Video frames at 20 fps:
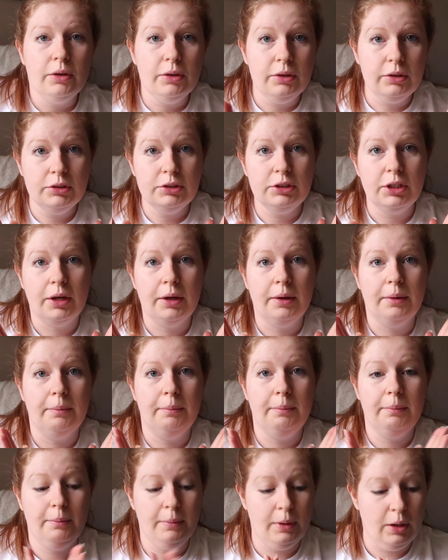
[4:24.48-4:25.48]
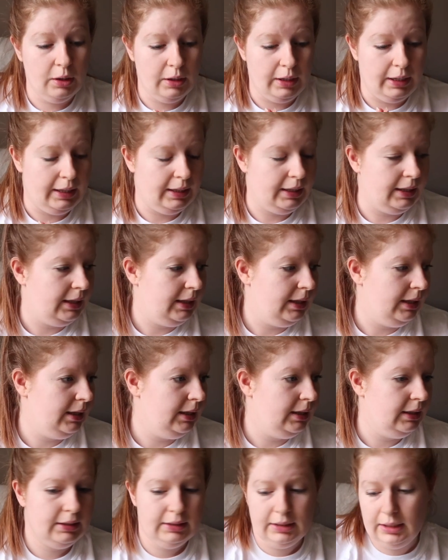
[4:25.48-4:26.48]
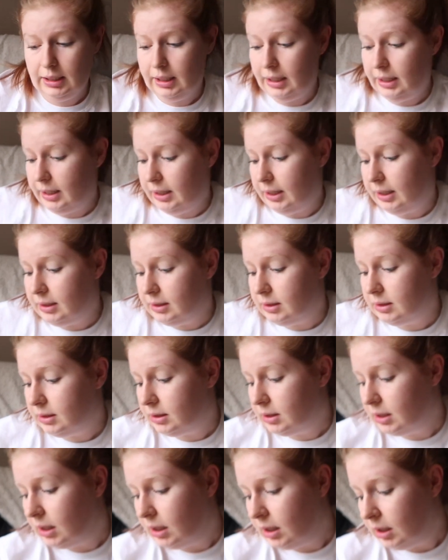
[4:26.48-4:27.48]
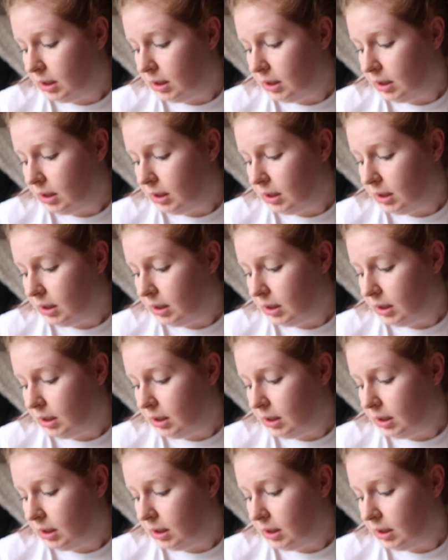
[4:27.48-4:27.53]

Good morning. It is,